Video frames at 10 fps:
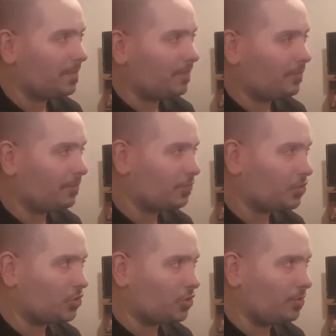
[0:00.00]
if you're
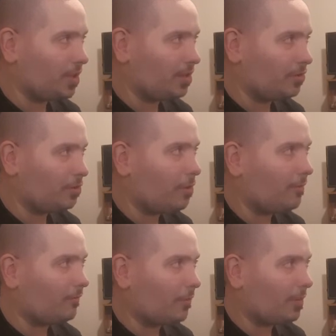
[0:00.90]
shooting
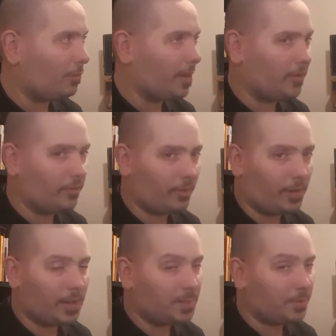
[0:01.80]
long, far away
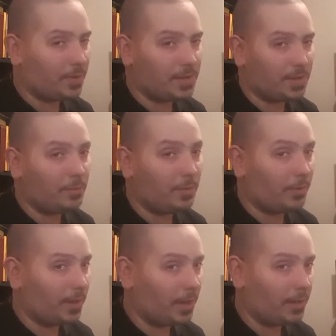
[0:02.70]
targets, because it will
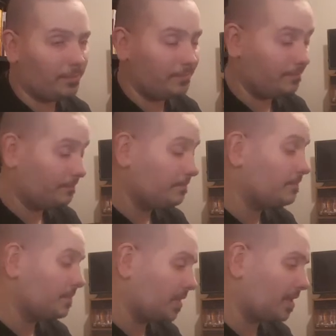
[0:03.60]
hit.
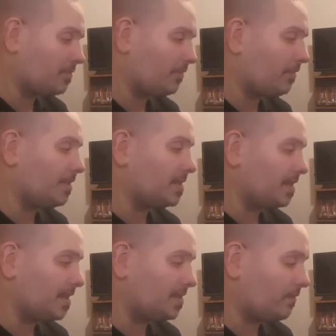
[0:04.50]
It's a
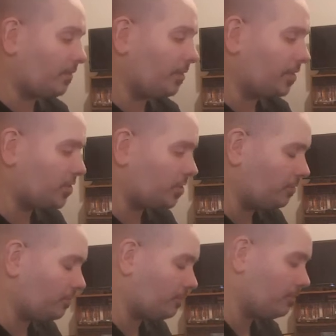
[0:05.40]
very good
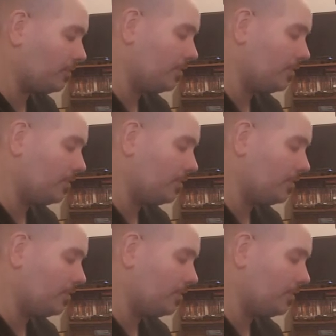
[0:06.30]
shooter.